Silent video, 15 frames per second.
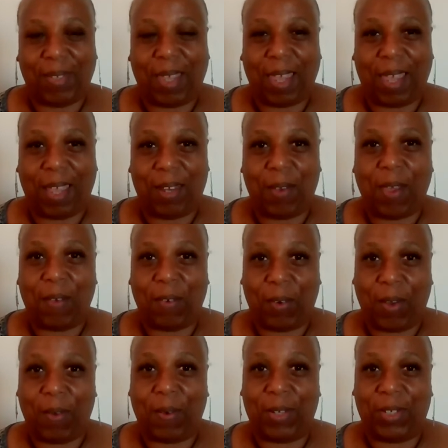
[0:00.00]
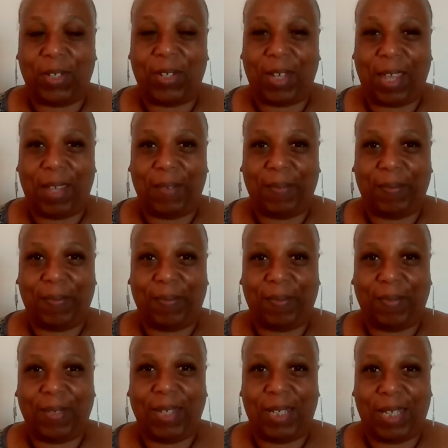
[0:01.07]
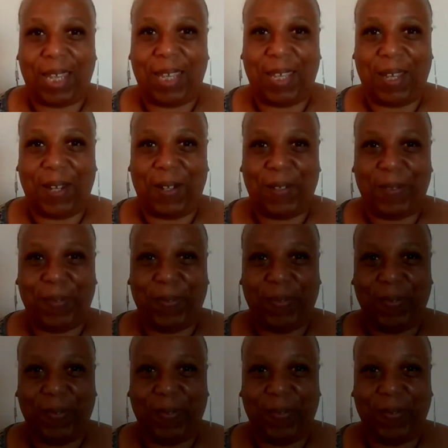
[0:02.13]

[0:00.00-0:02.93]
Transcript: and you have a great rest of your day. Take care.